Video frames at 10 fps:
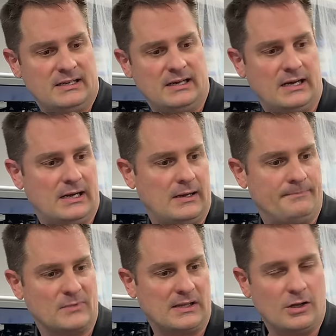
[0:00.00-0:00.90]

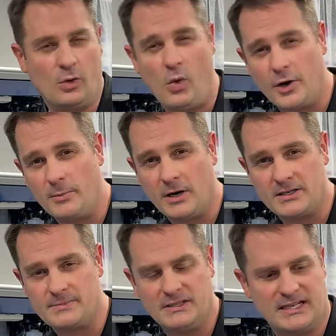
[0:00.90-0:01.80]
little water
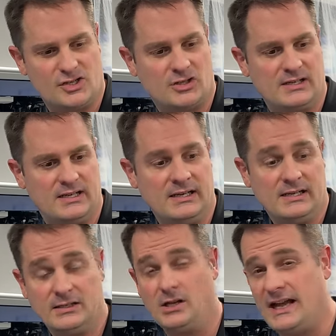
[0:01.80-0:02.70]
marks, potentially a
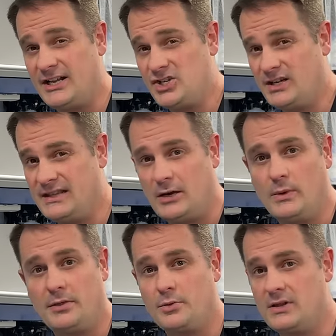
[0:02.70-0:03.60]
little etching that
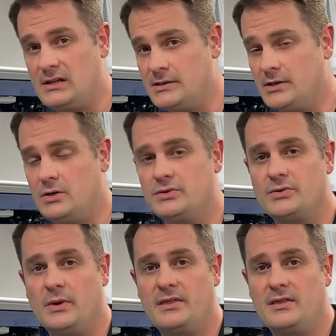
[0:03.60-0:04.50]
went through the clear
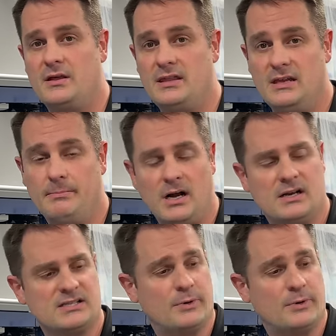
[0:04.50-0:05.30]
coat with the bug guts,